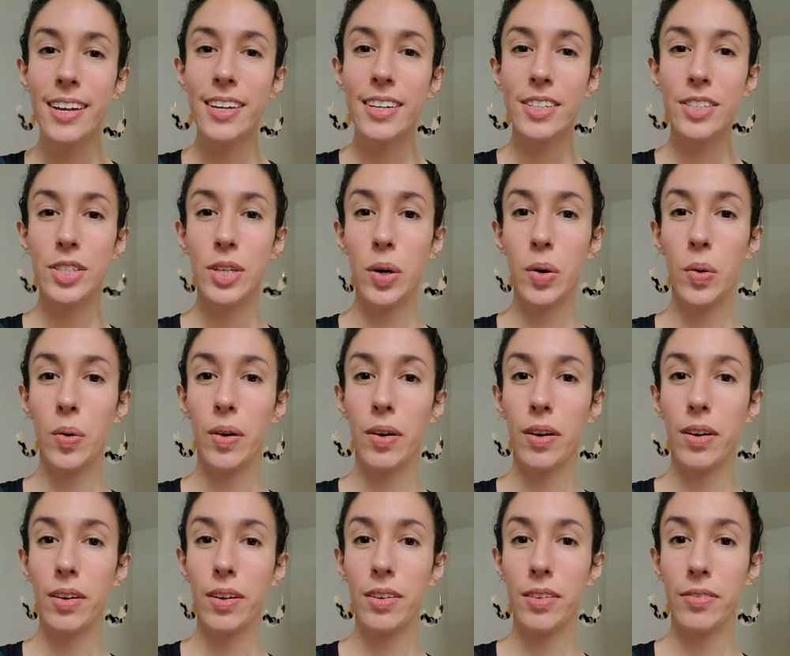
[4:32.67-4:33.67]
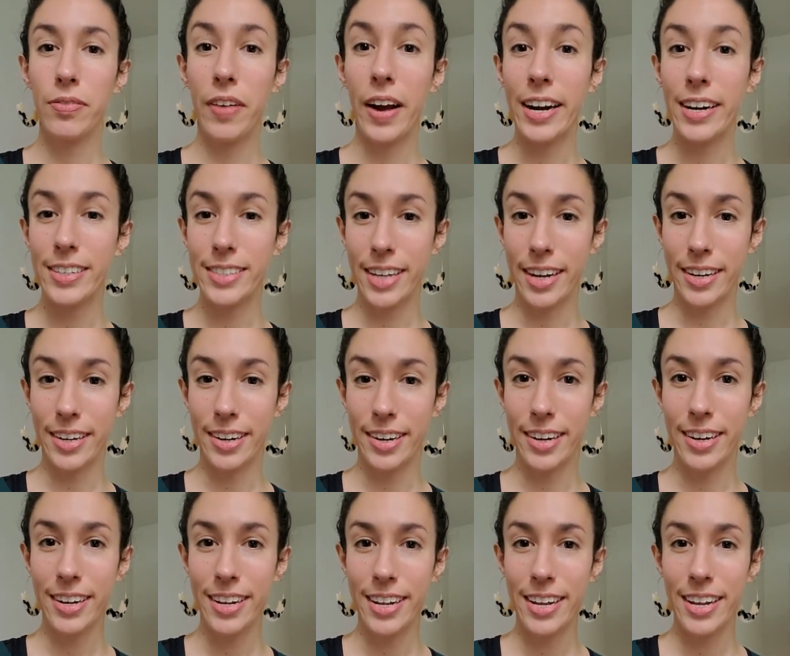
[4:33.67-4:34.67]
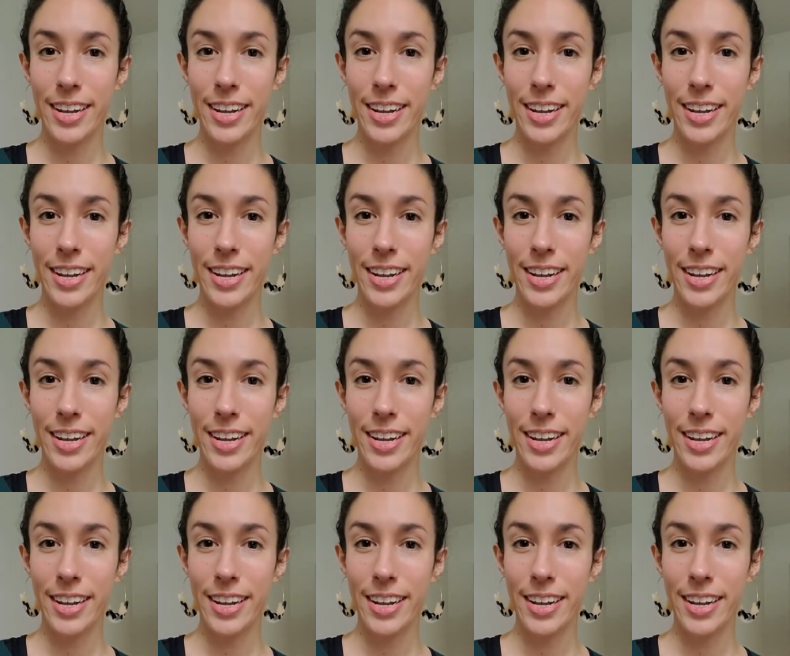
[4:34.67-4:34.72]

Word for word: So fire cider